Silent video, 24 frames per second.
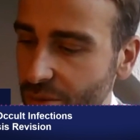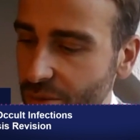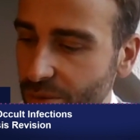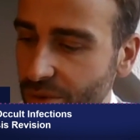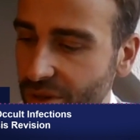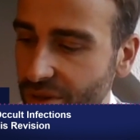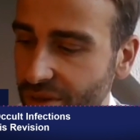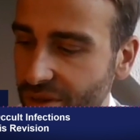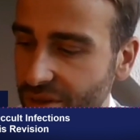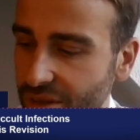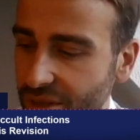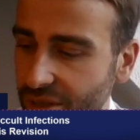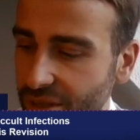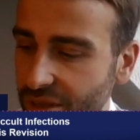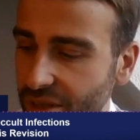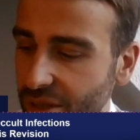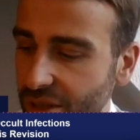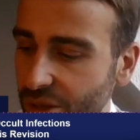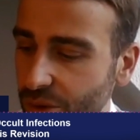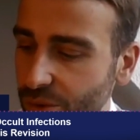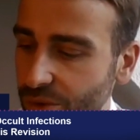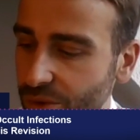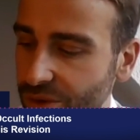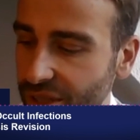with uh,
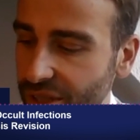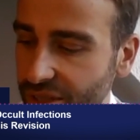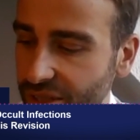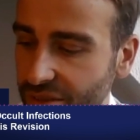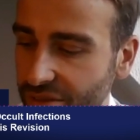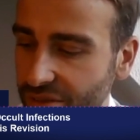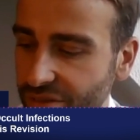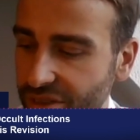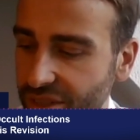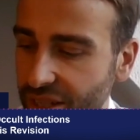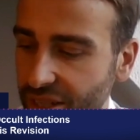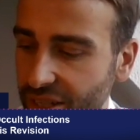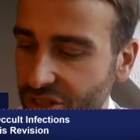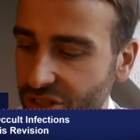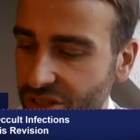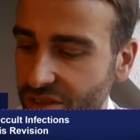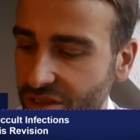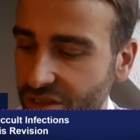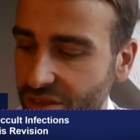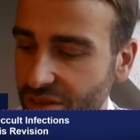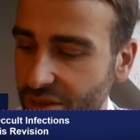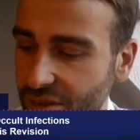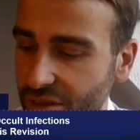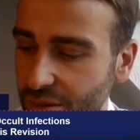low-grade
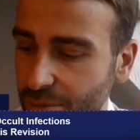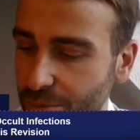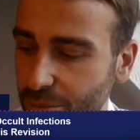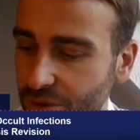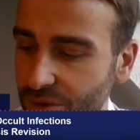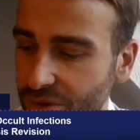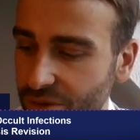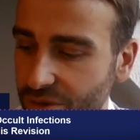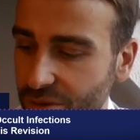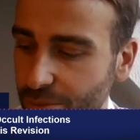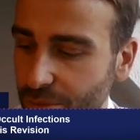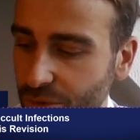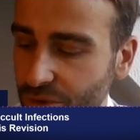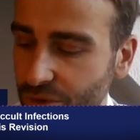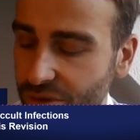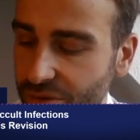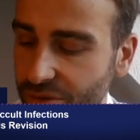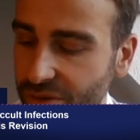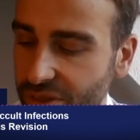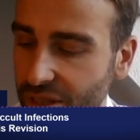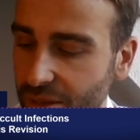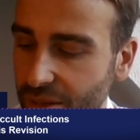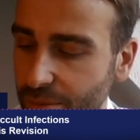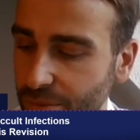infections, uh, most, most
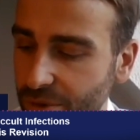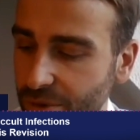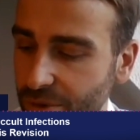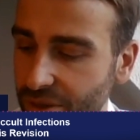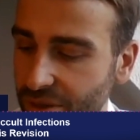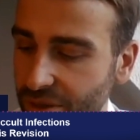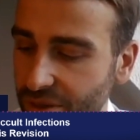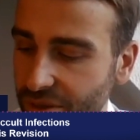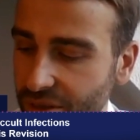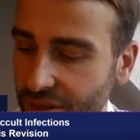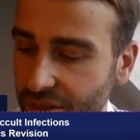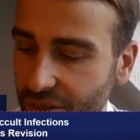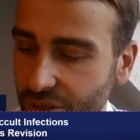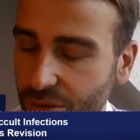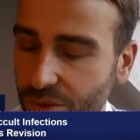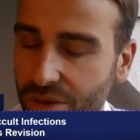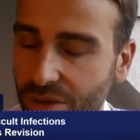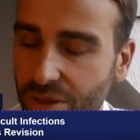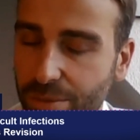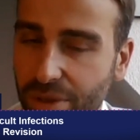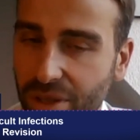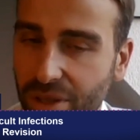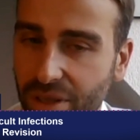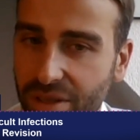of them with
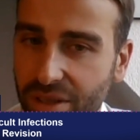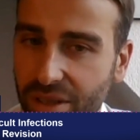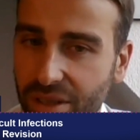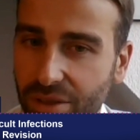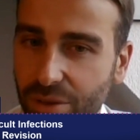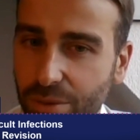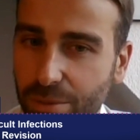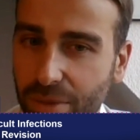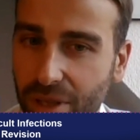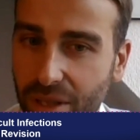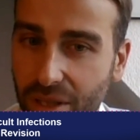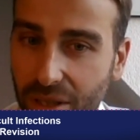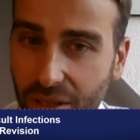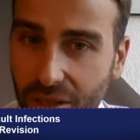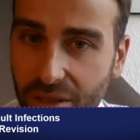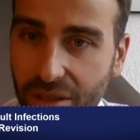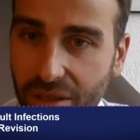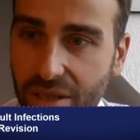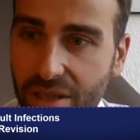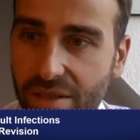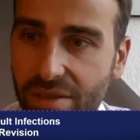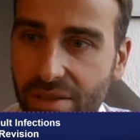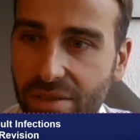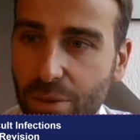Cutibacterium
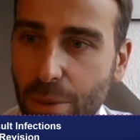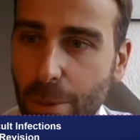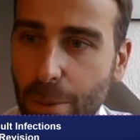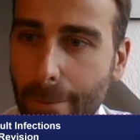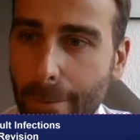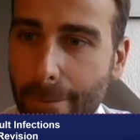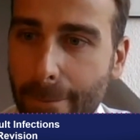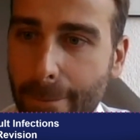acnes.